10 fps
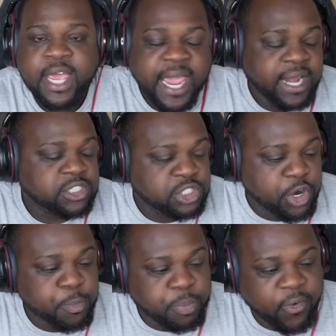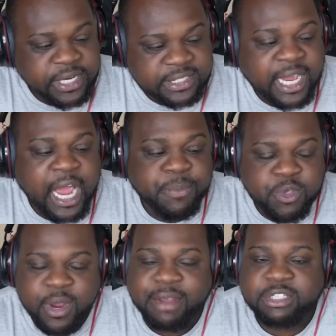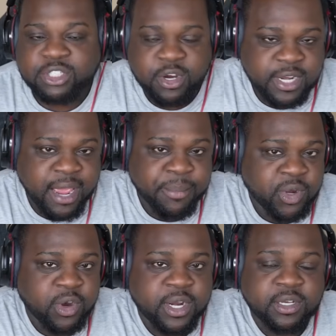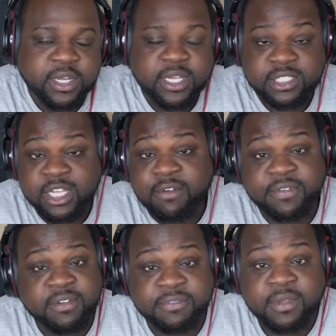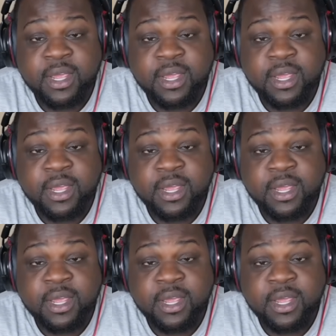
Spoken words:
At a certain point in time, you have to turn that mirror and look yourself in the